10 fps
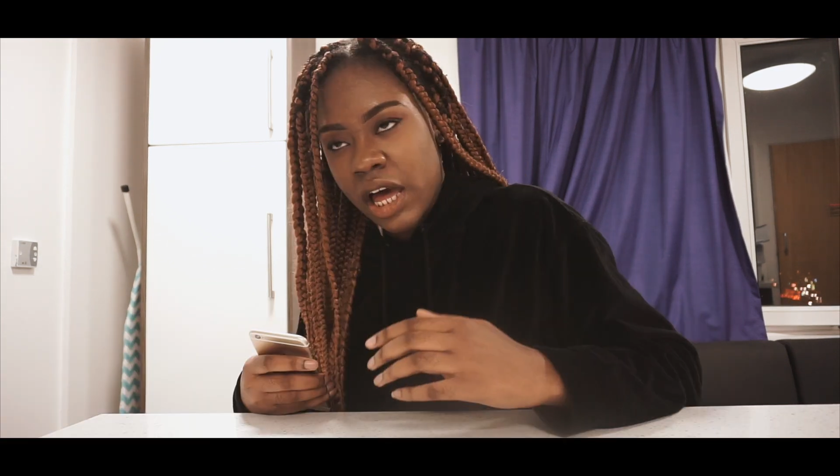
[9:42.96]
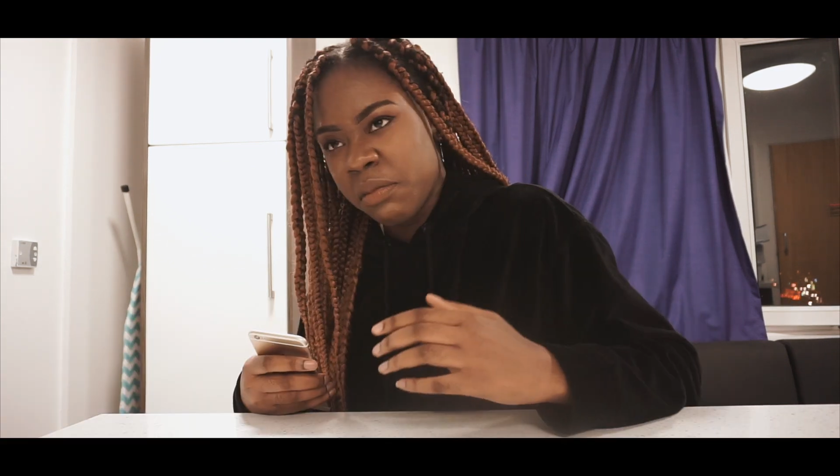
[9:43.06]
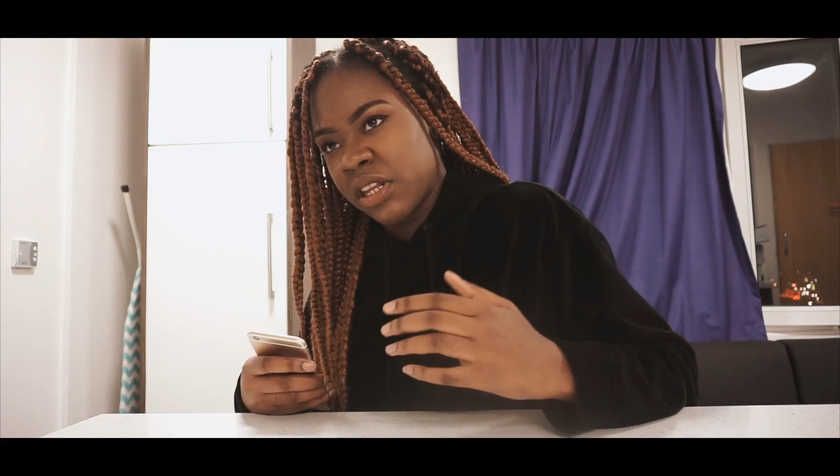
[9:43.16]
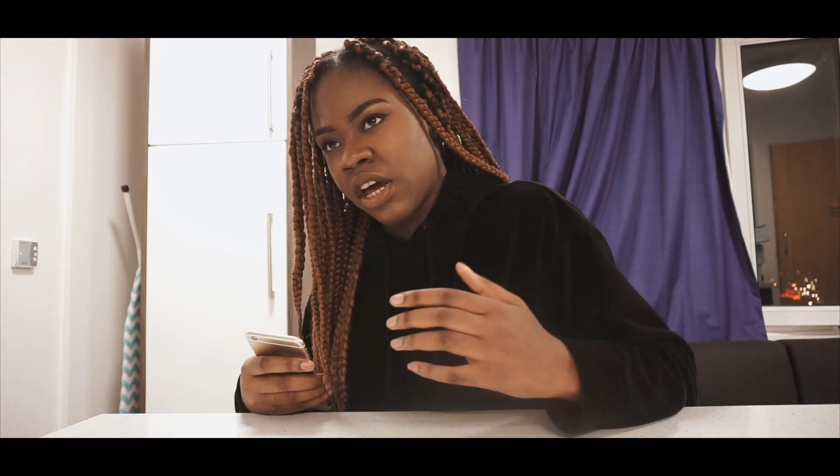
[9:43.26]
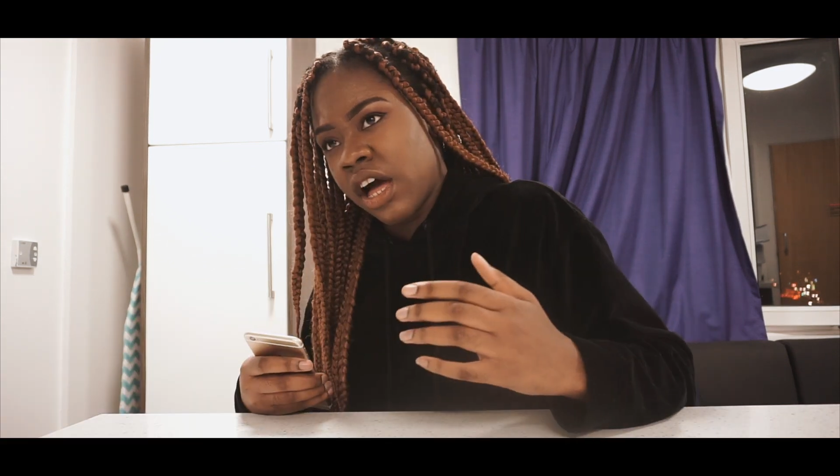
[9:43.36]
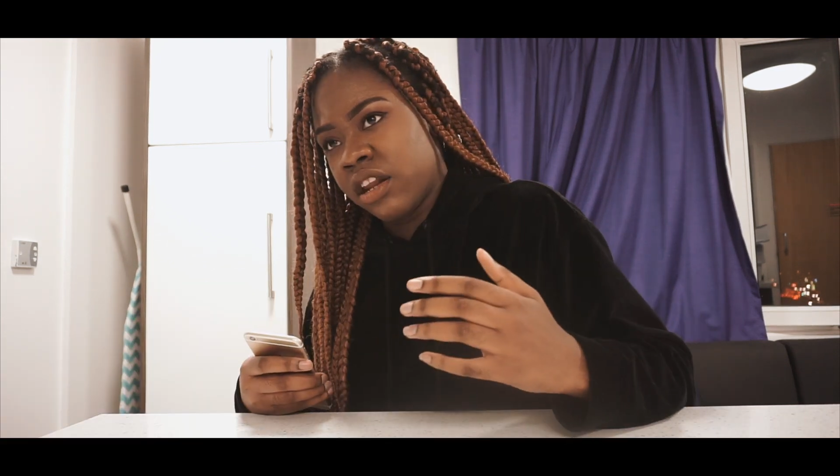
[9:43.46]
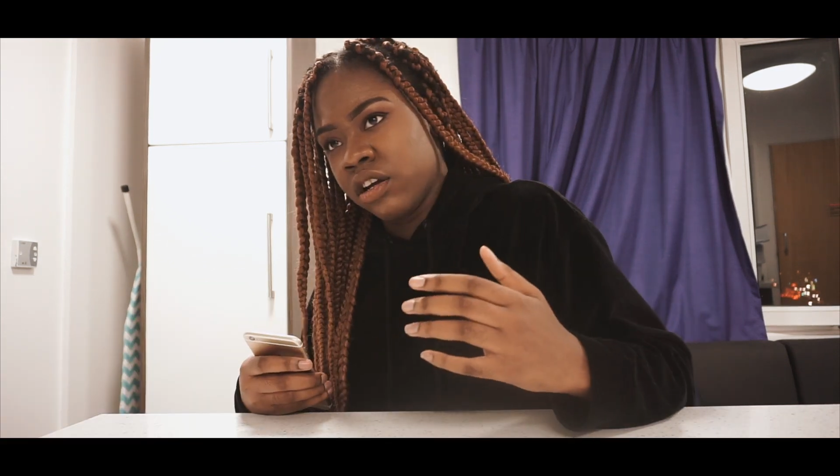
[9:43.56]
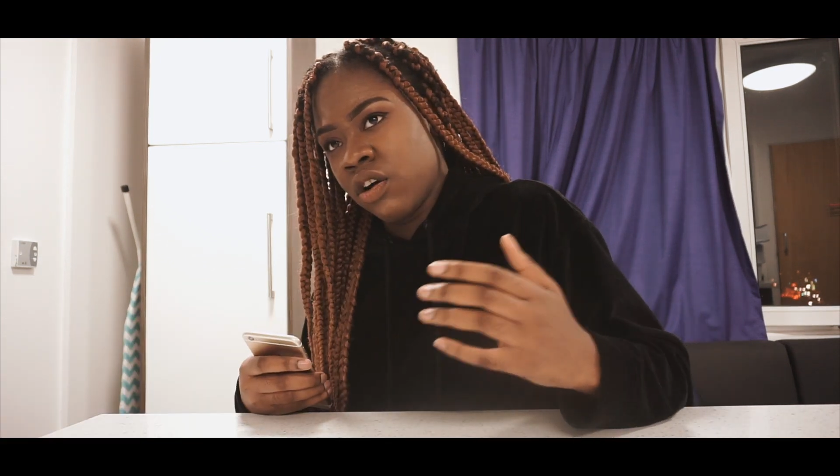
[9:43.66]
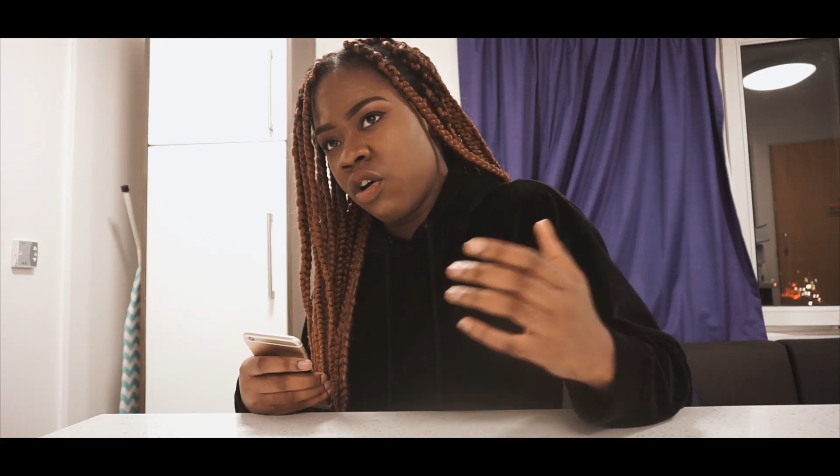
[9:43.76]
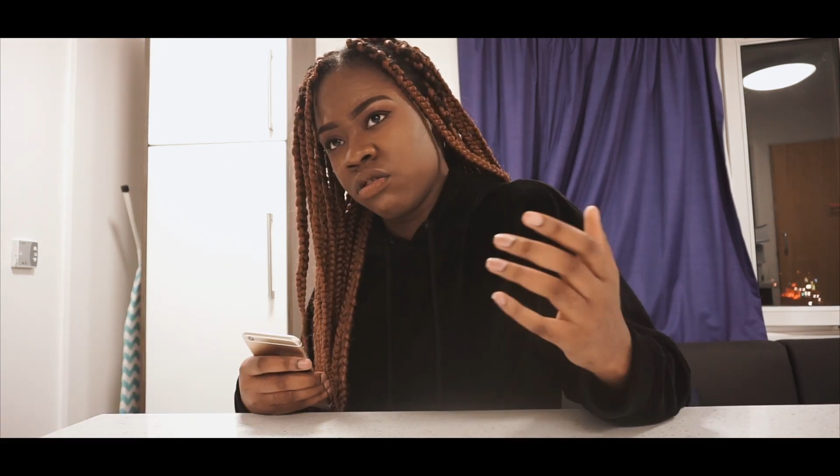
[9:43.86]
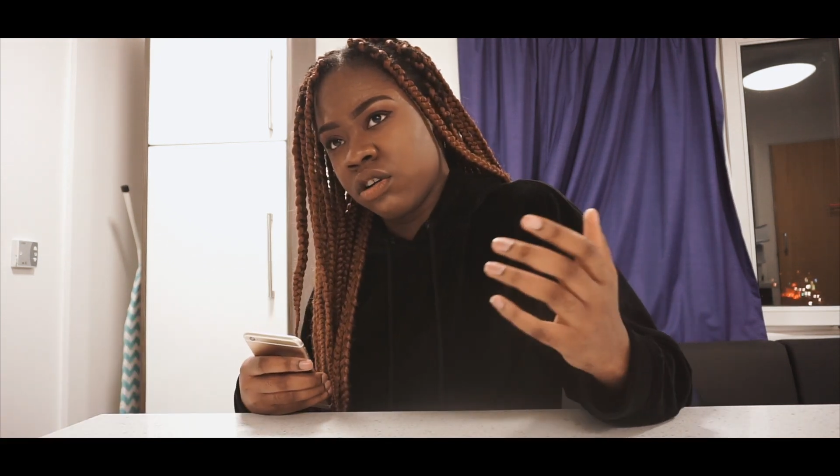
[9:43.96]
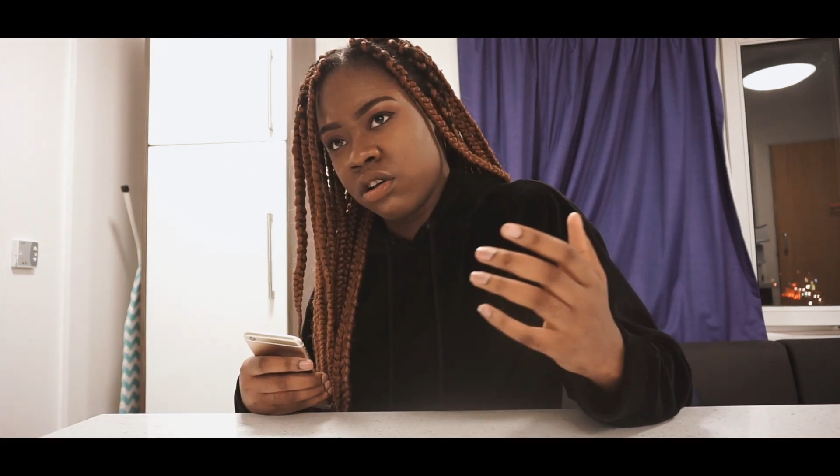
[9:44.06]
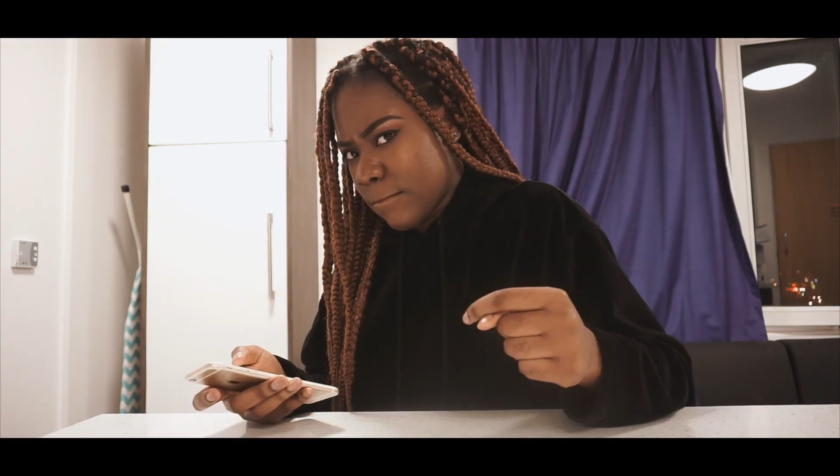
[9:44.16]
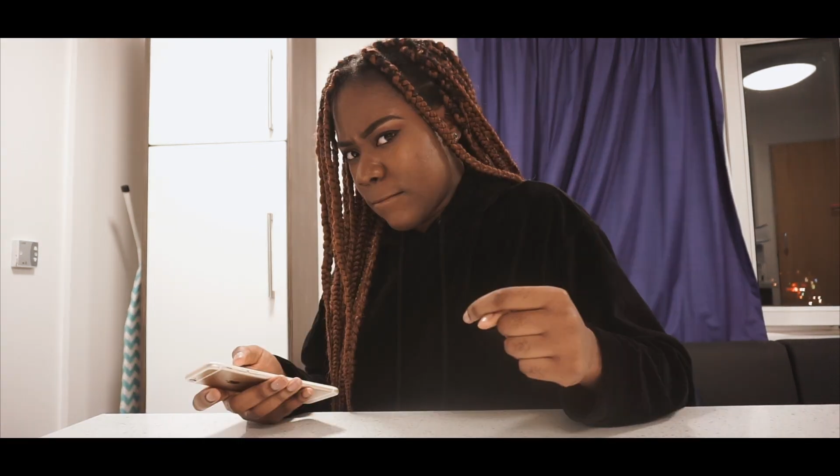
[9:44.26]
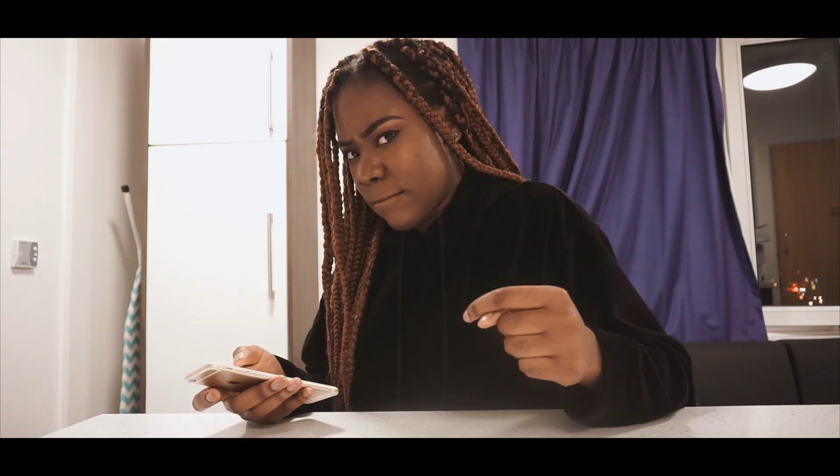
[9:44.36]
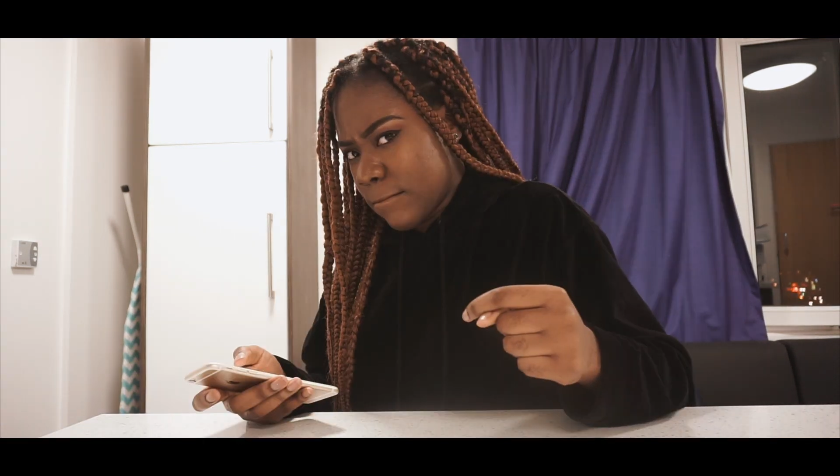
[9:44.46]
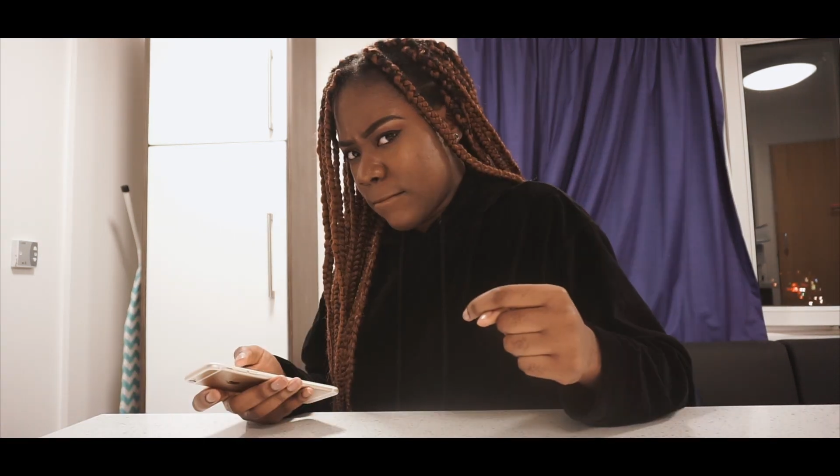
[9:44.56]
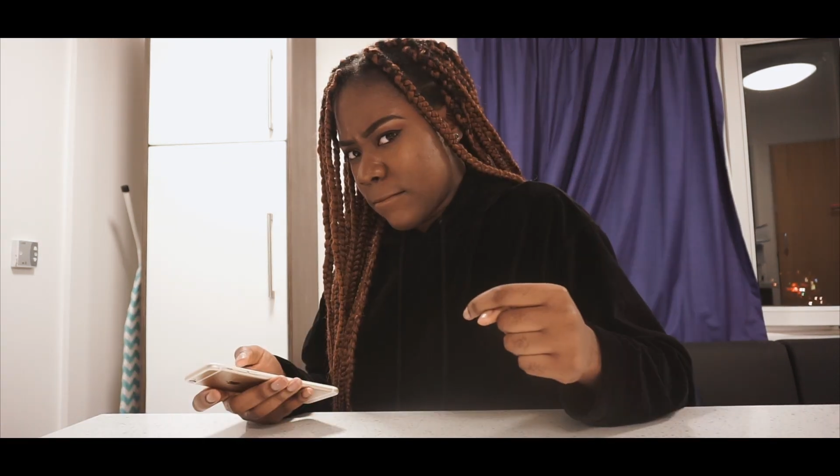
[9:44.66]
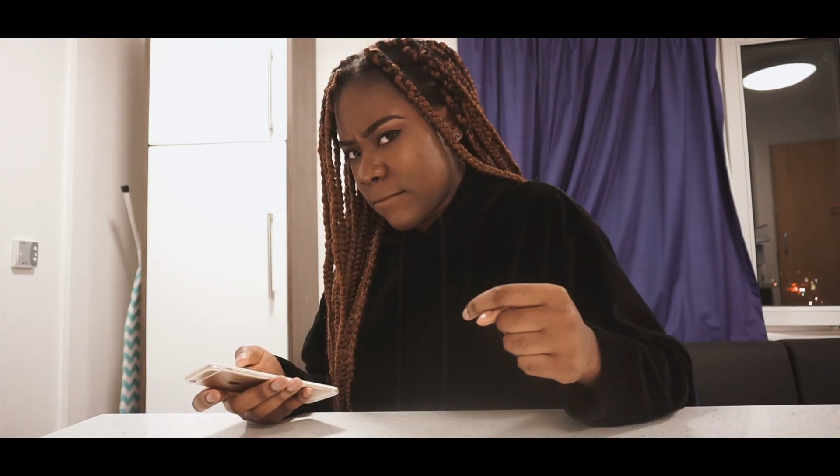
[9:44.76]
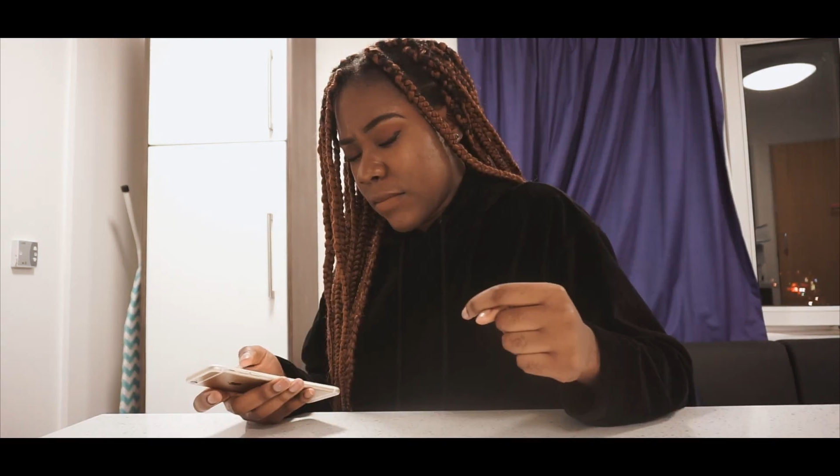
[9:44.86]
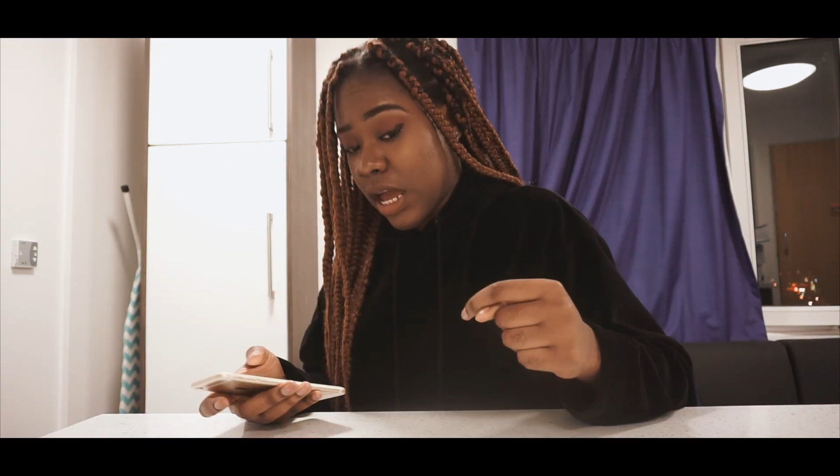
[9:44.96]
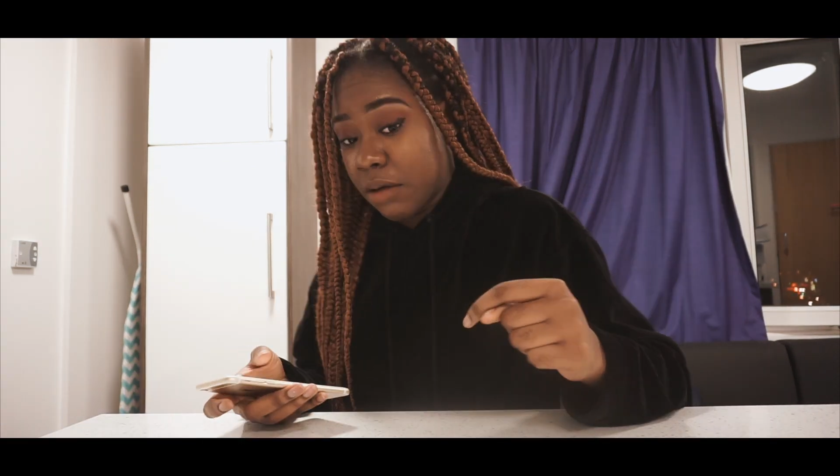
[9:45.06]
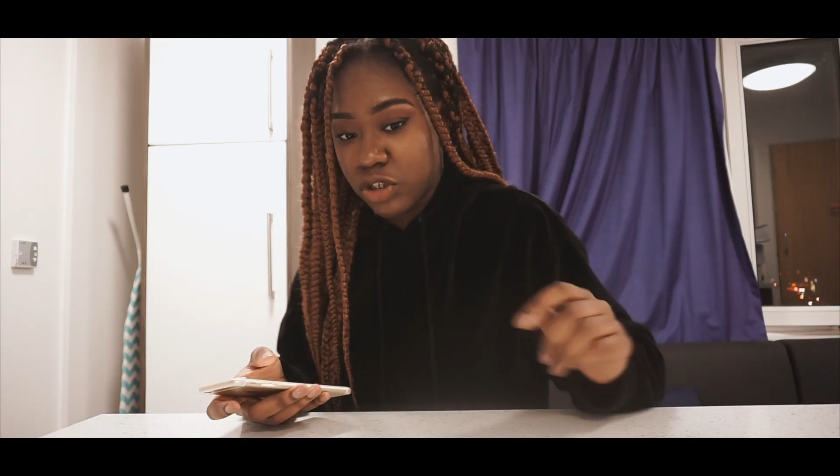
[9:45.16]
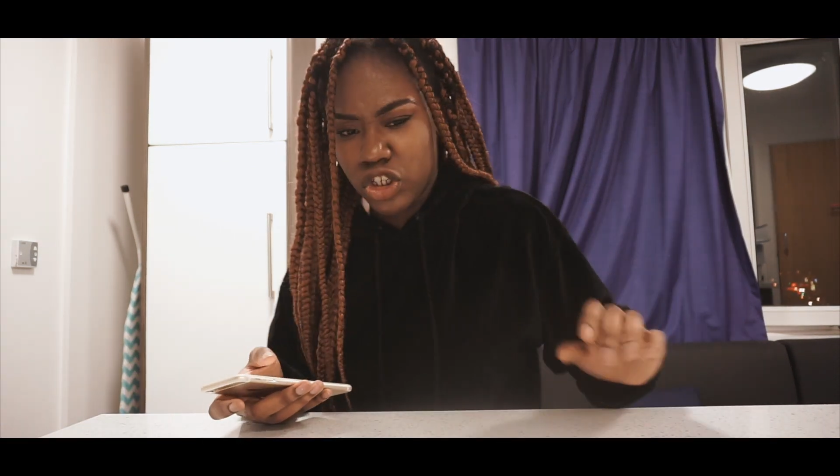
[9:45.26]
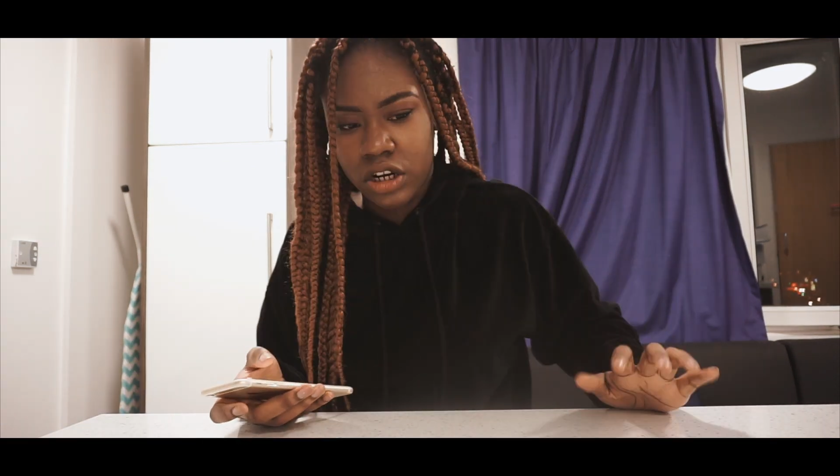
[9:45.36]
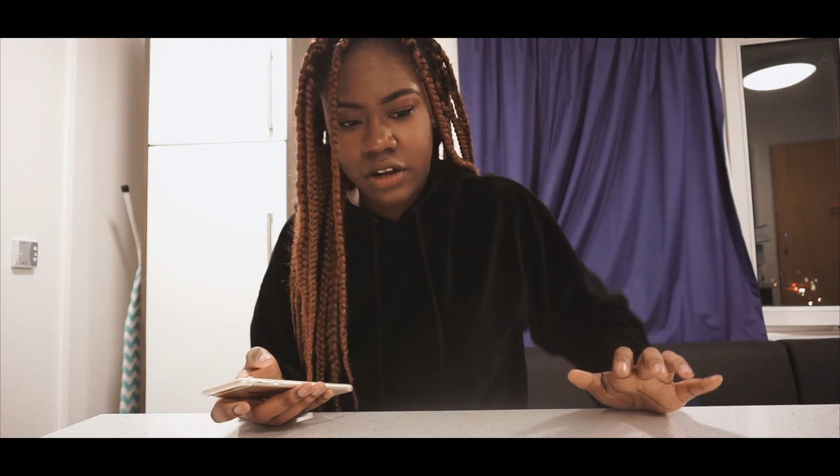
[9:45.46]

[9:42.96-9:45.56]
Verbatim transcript: I mean, I had a Coke. Just,